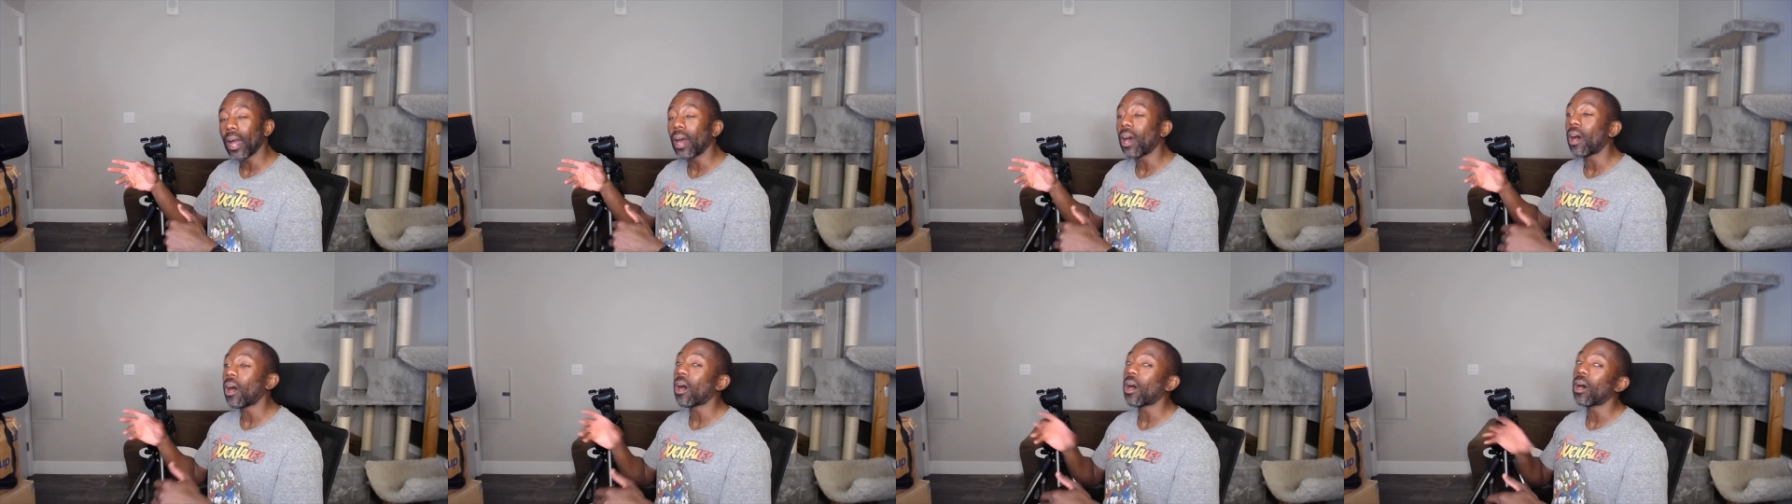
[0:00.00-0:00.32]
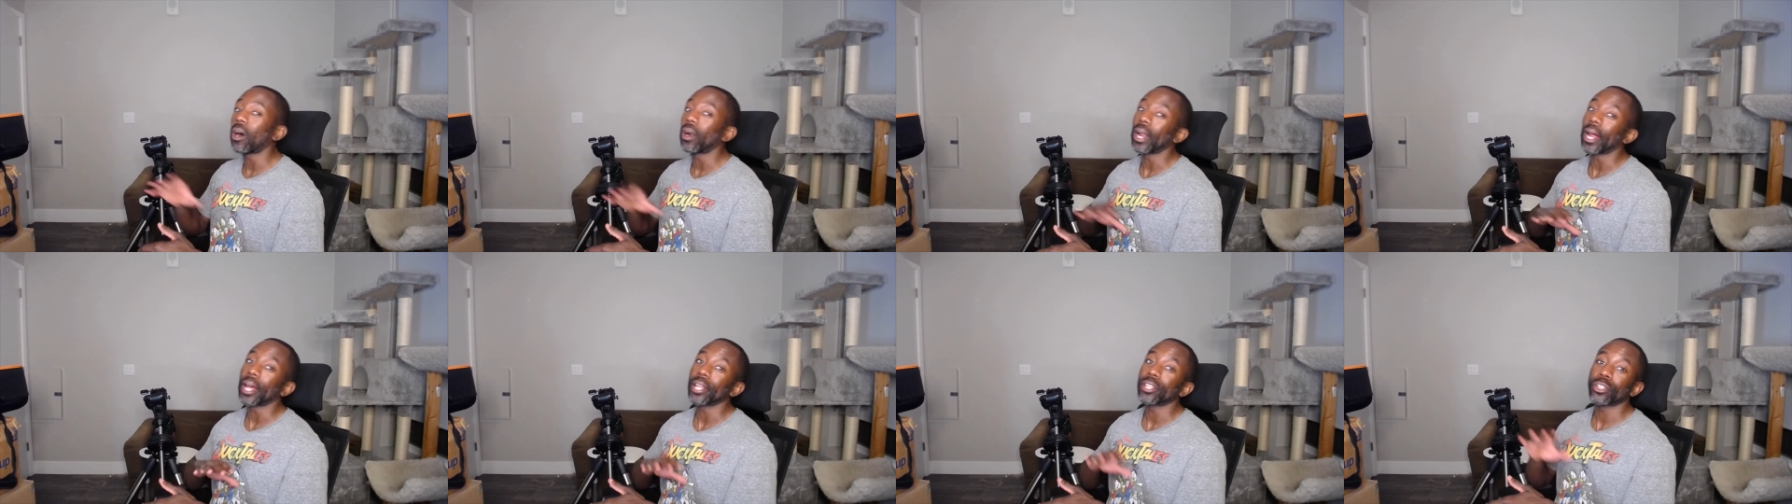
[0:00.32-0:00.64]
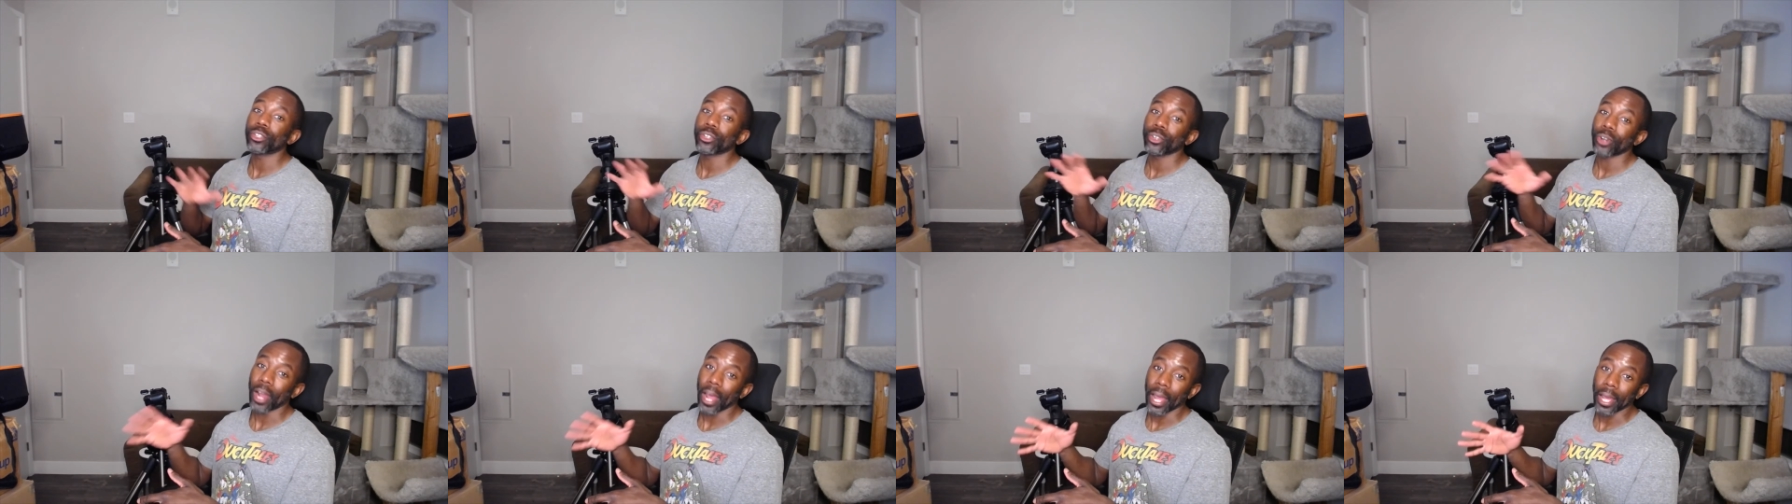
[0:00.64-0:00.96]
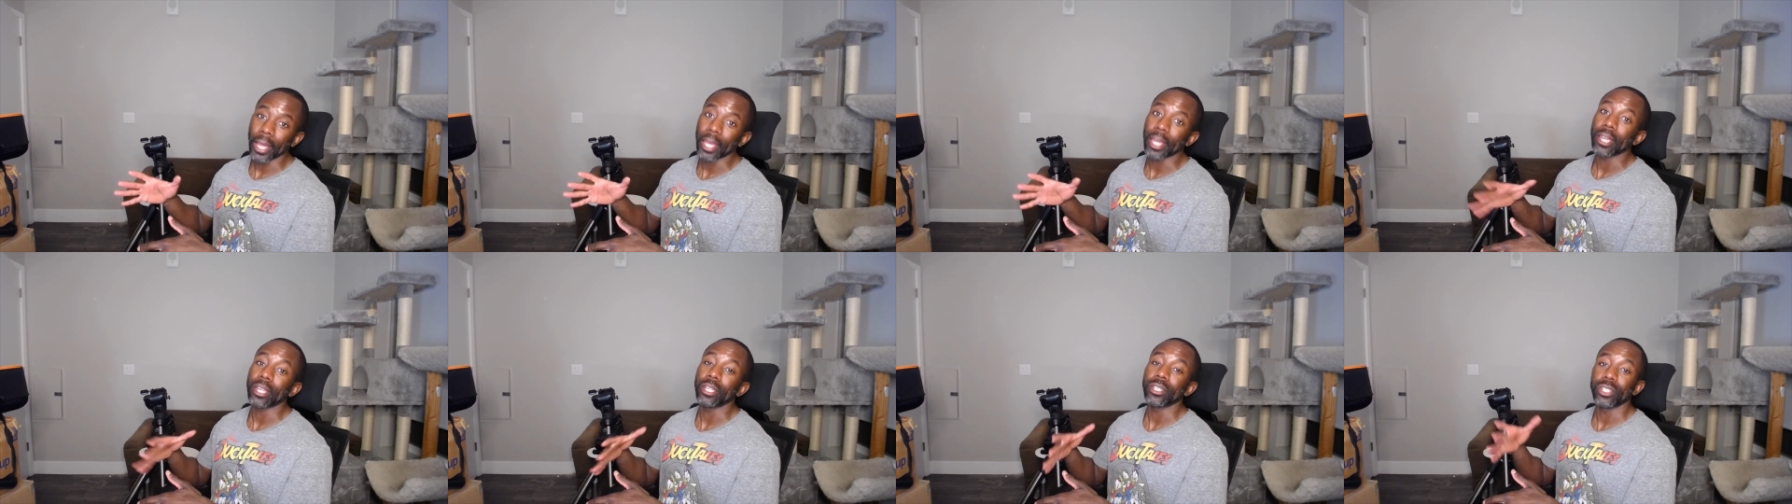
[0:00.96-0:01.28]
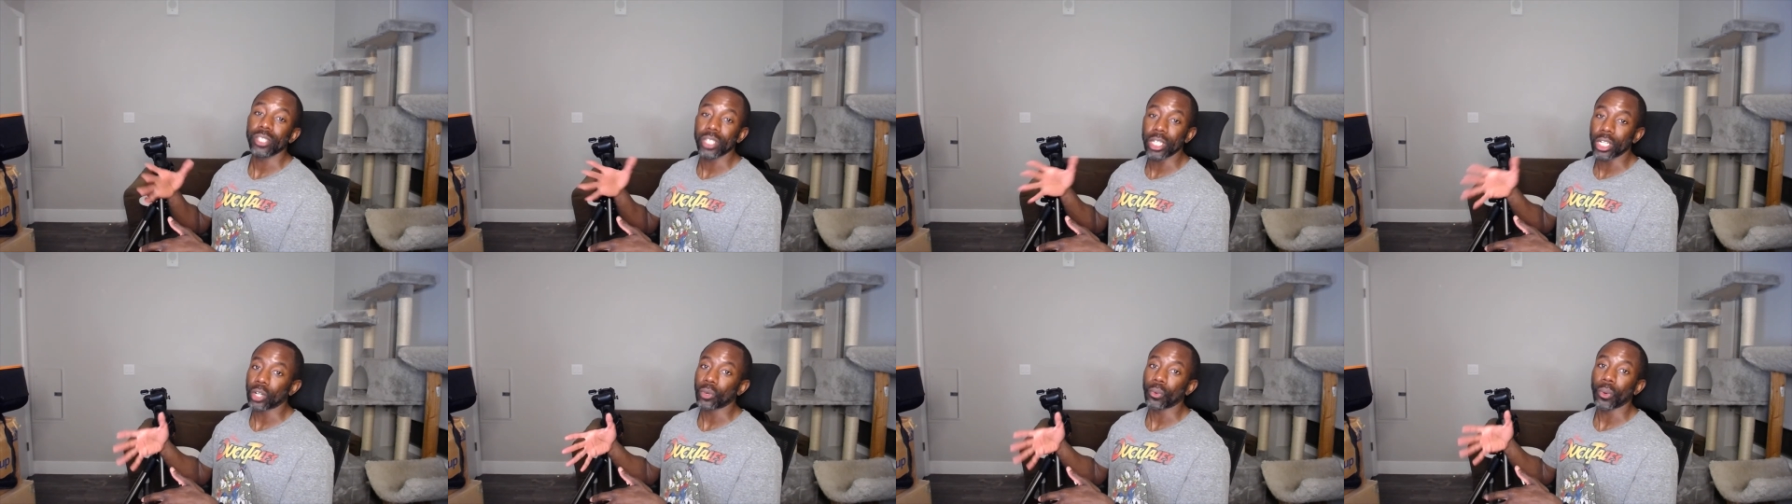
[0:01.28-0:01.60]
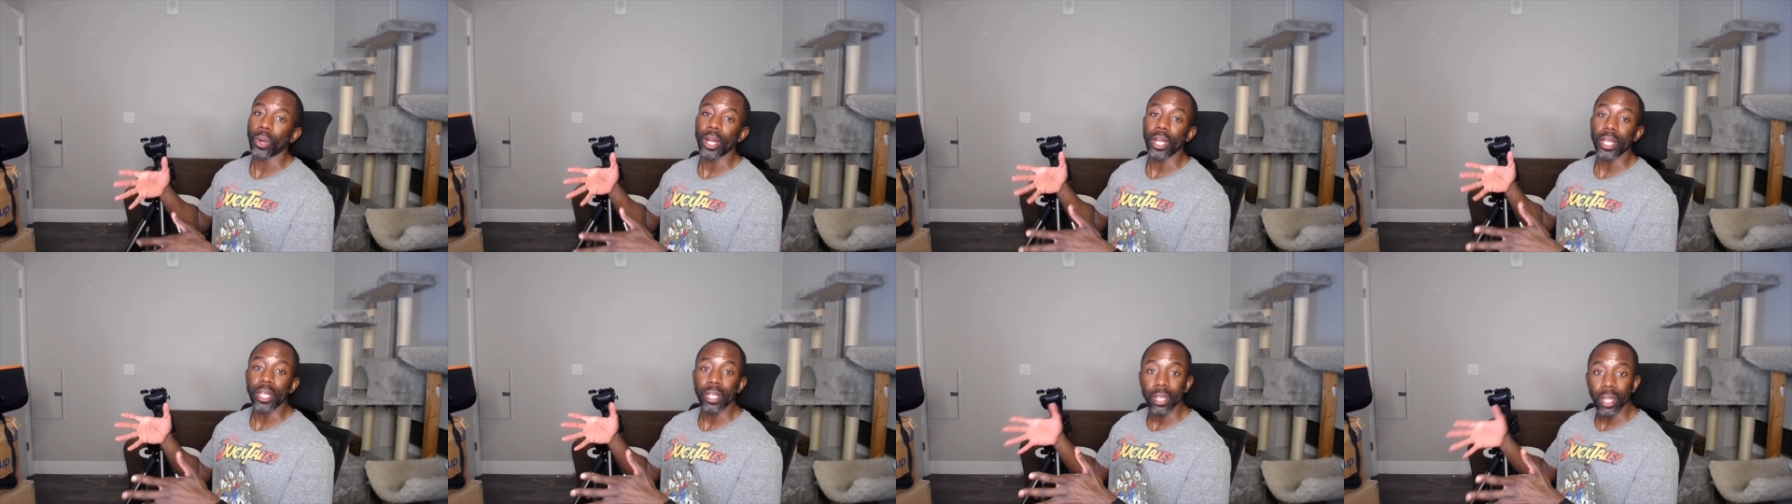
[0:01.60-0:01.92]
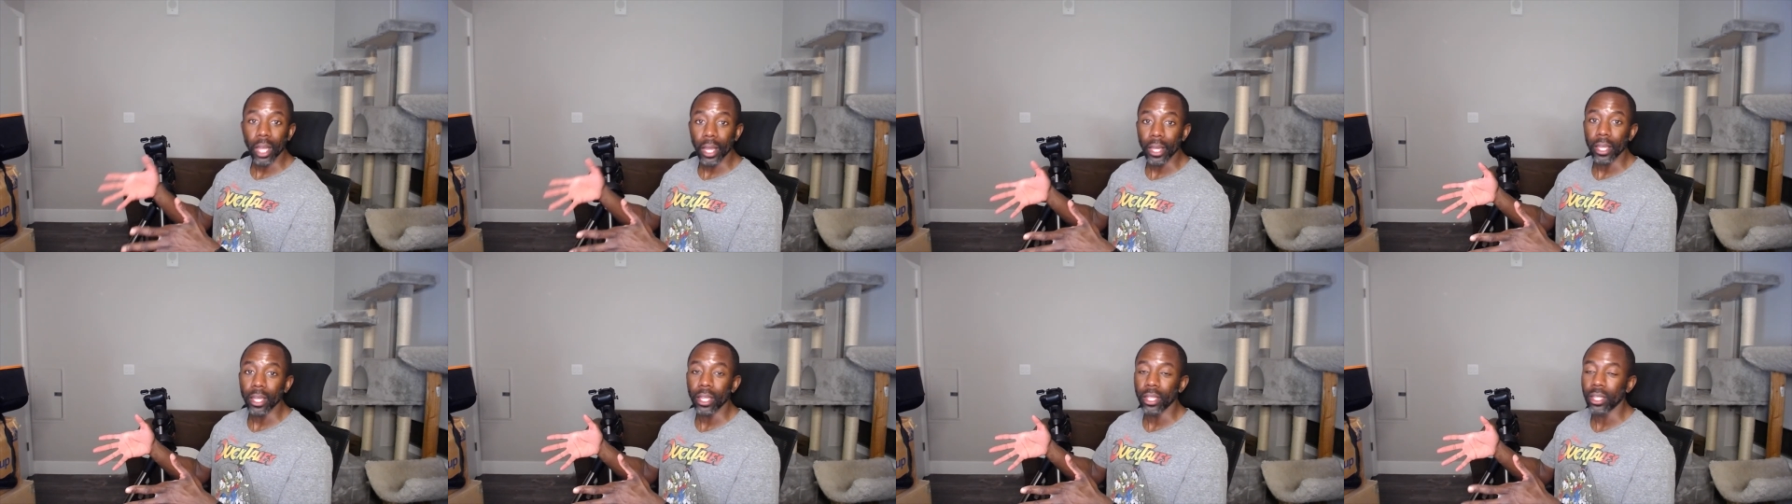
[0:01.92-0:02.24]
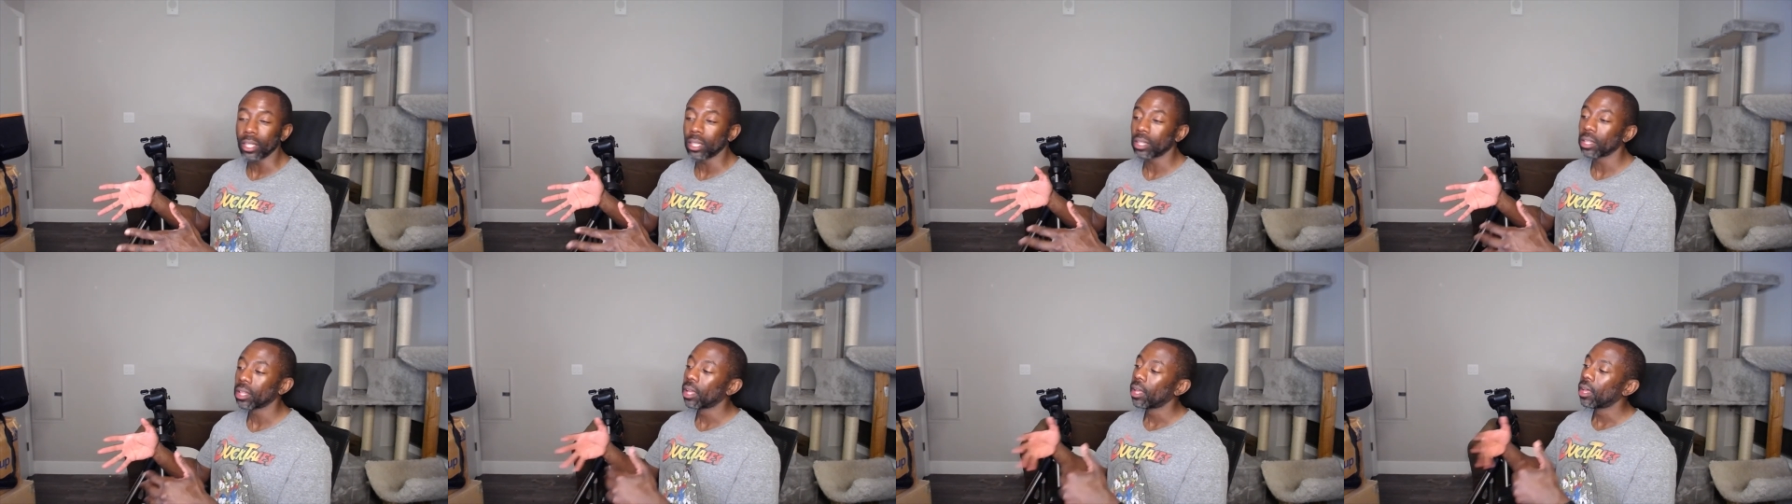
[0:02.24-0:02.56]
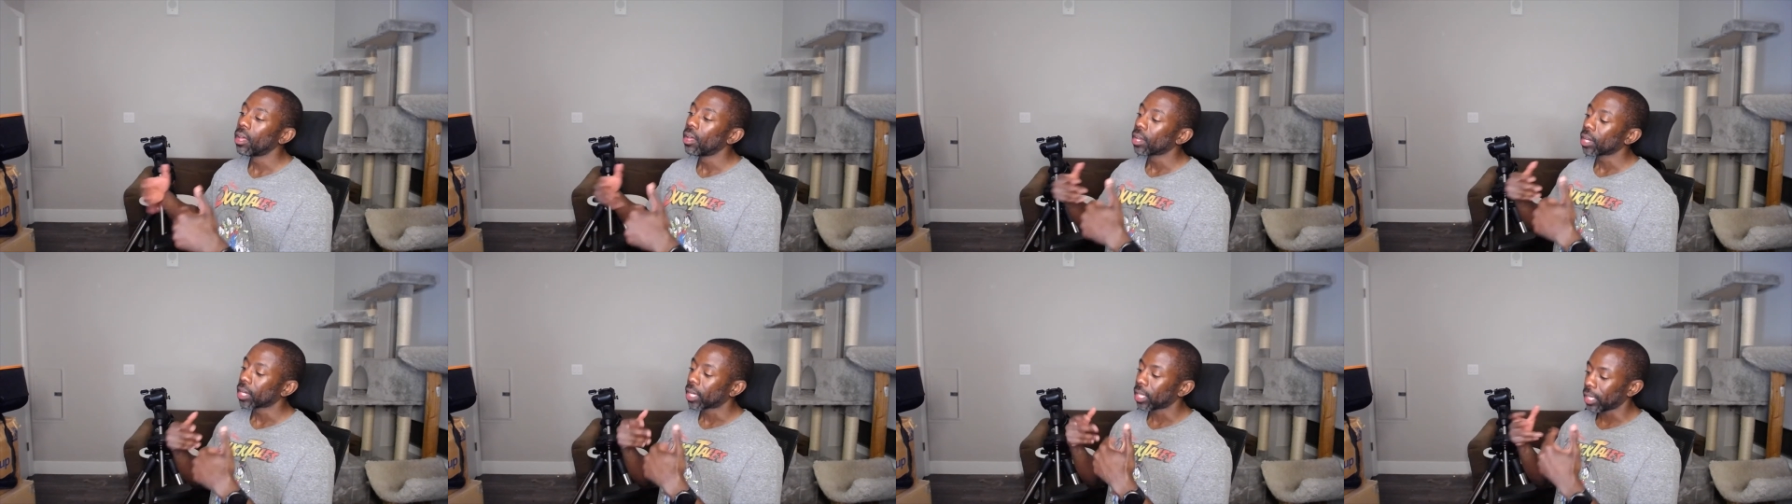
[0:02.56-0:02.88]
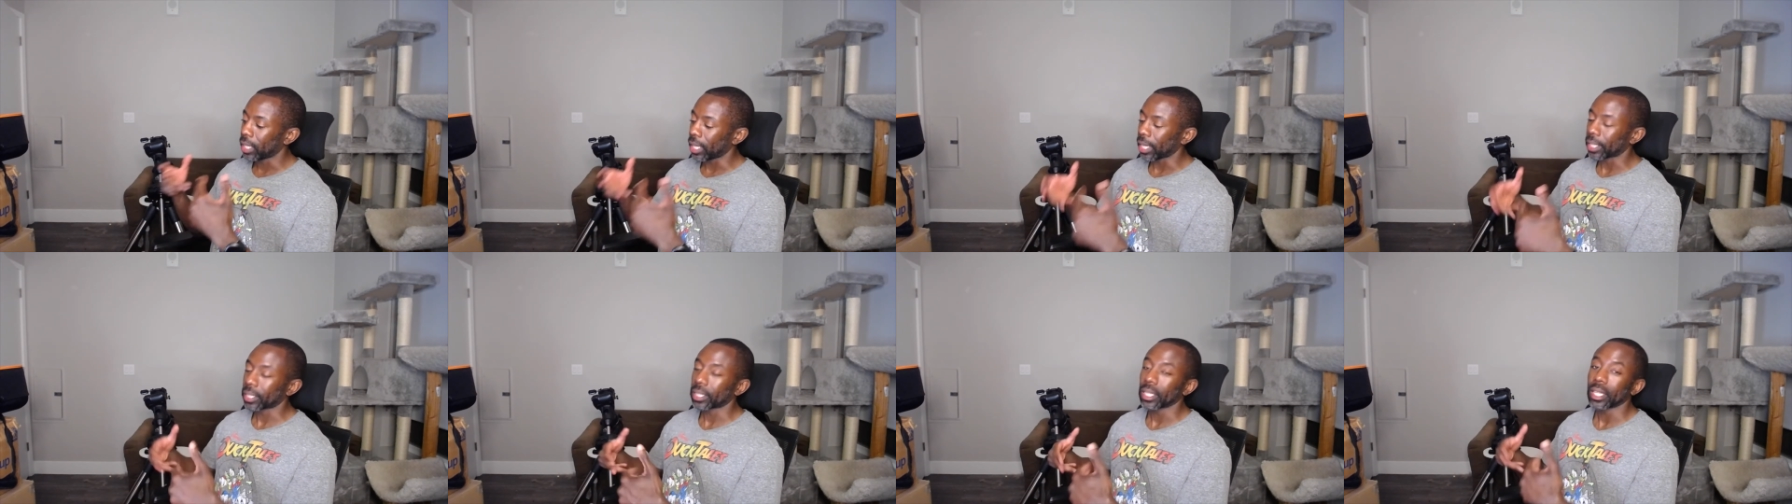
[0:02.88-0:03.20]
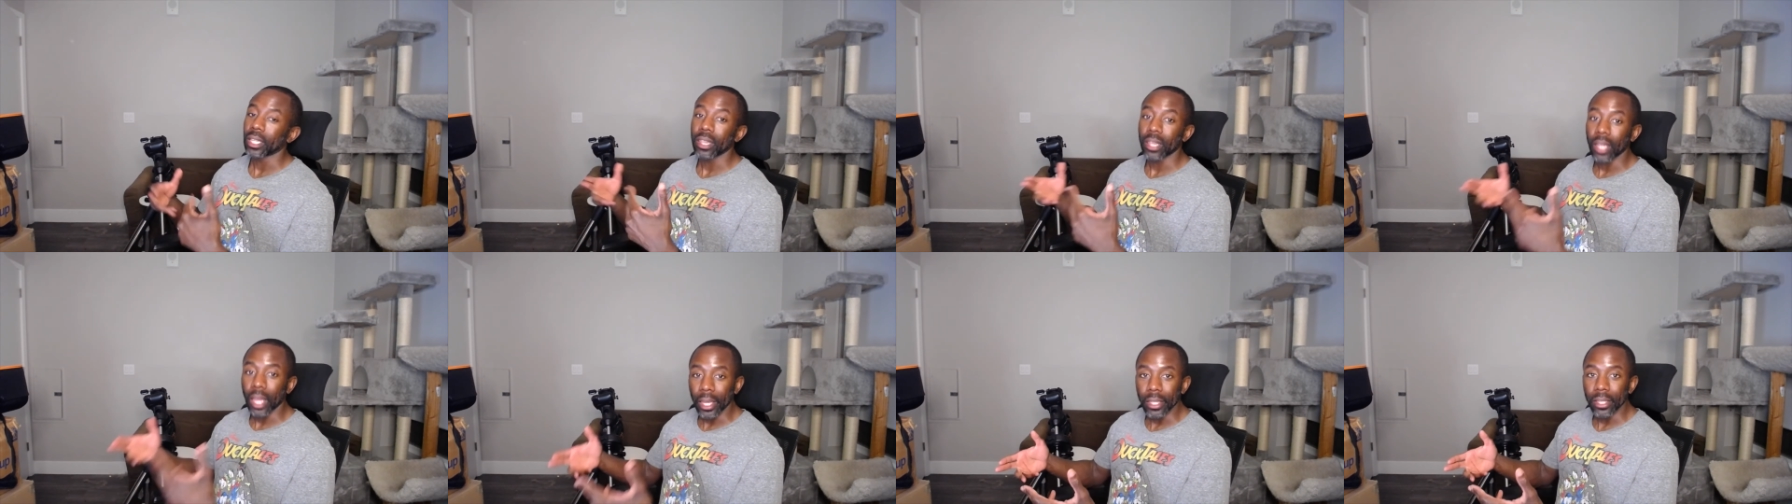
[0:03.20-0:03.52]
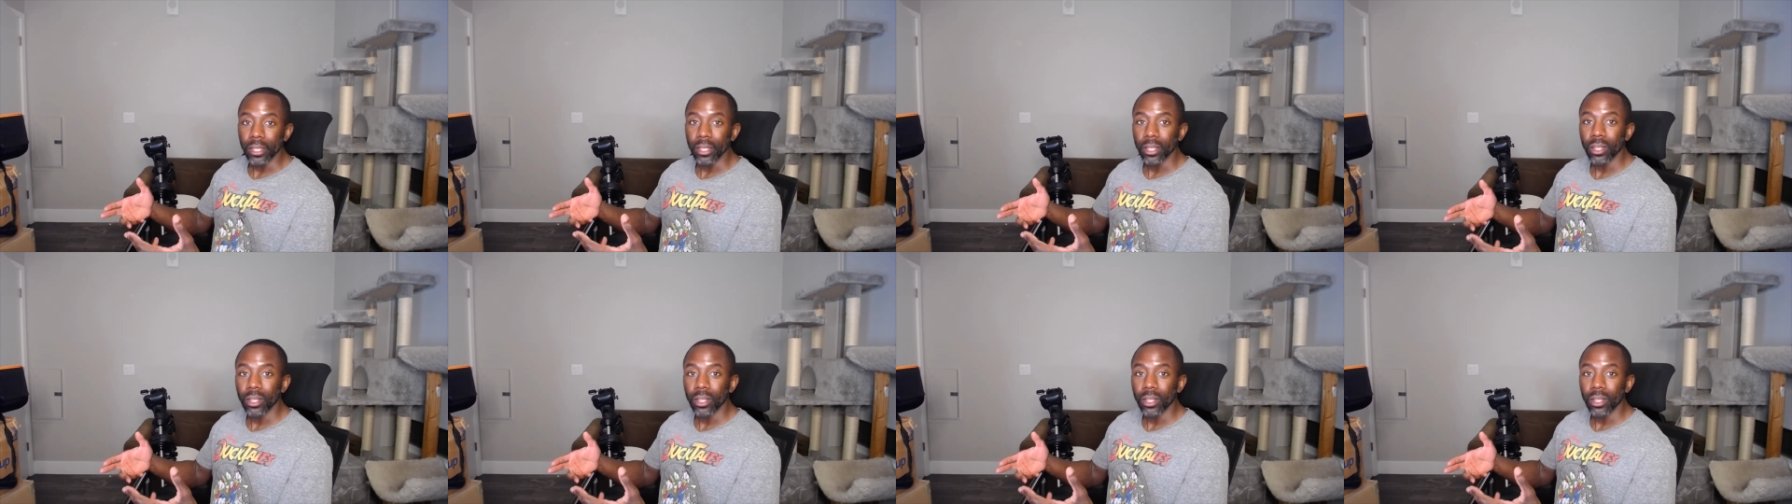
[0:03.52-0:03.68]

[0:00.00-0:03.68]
All that tracking is generating light, is collecting light.